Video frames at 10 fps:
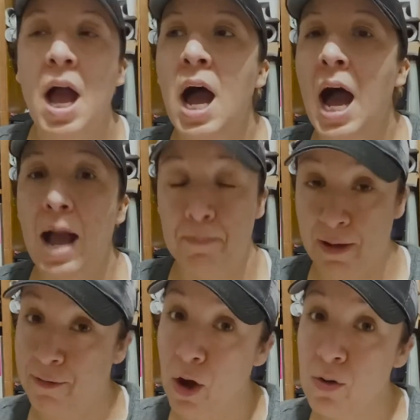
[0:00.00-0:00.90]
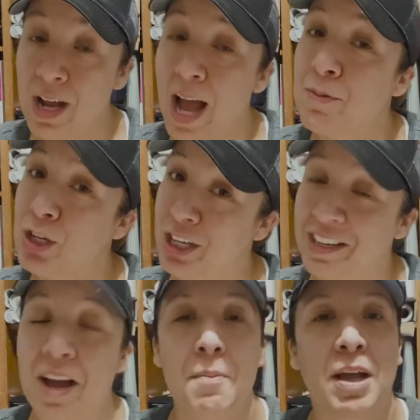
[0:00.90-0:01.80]
My phone, I'm good.
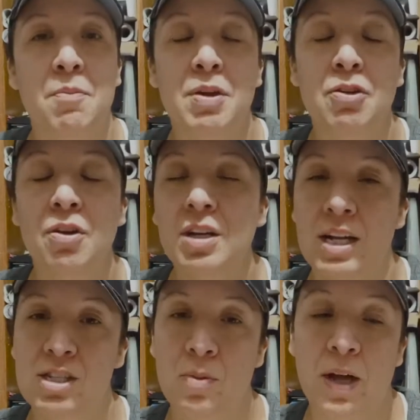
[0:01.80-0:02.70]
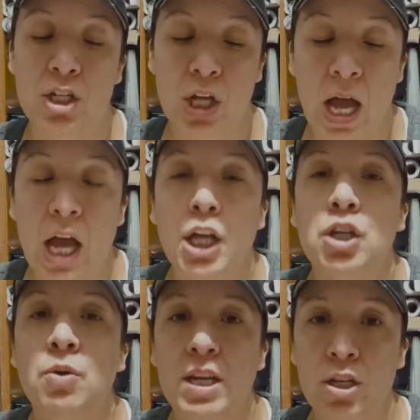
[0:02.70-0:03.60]
My computer, not so much.
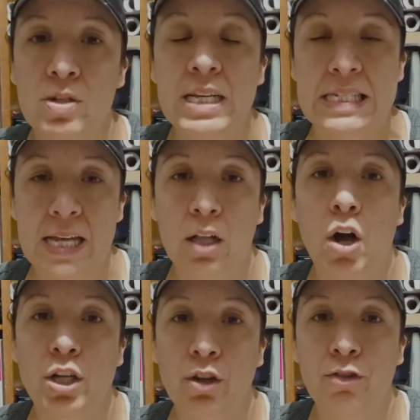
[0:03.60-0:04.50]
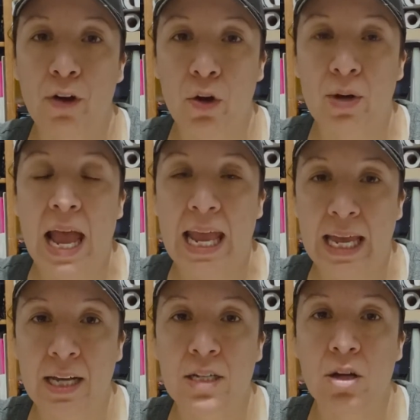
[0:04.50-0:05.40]
You can use Excel on your phone
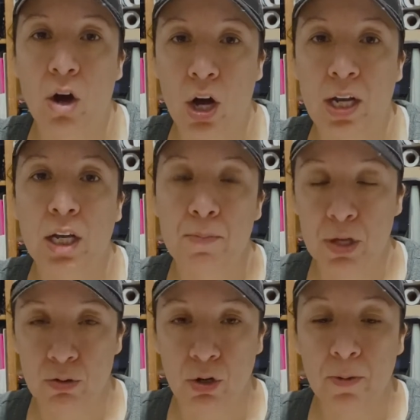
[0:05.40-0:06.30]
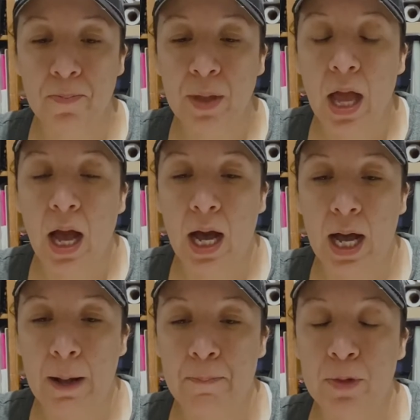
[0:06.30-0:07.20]
and on a computer.
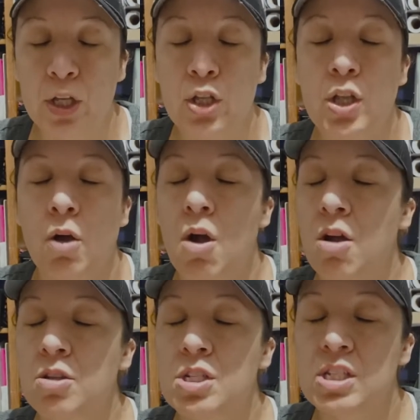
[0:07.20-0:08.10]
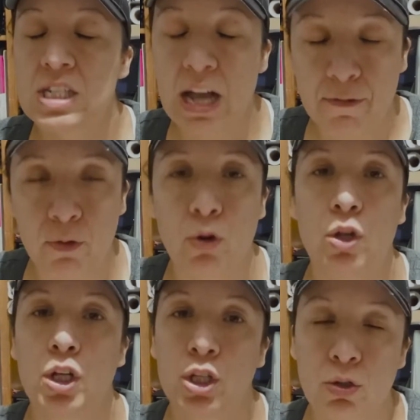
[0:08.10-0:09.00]
There are
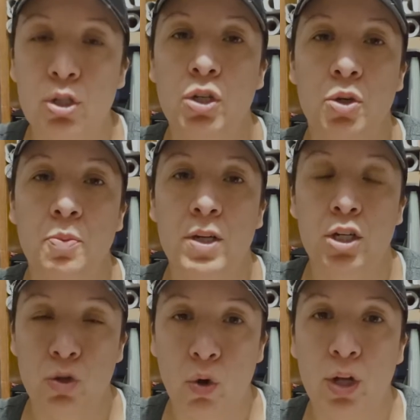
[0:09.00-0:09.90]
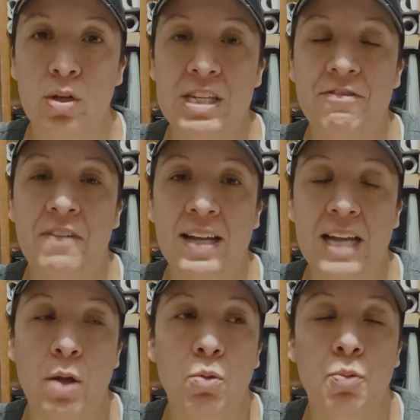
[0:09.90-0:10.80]
several YouTube tutorials. In fact,
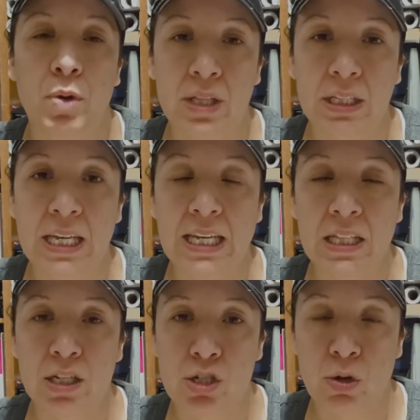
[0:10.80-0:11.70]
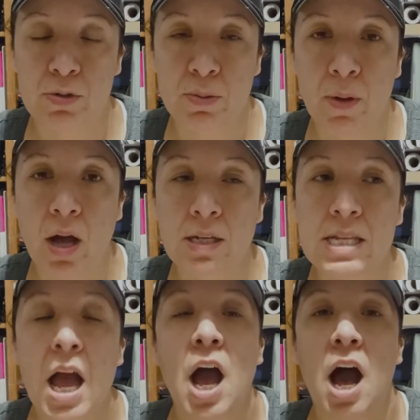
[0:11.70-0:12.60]
I will put the link in the description box
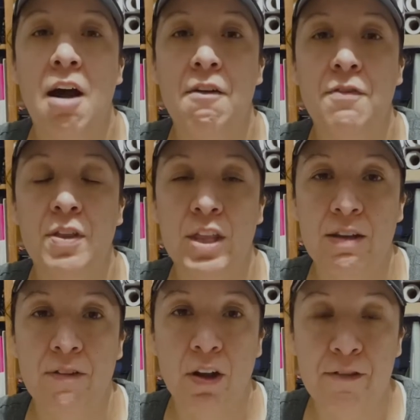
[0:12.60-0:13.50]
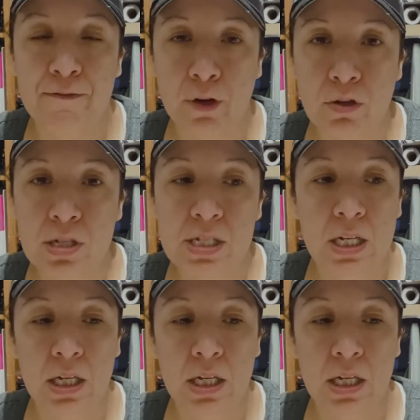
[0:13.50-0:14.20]
of the very first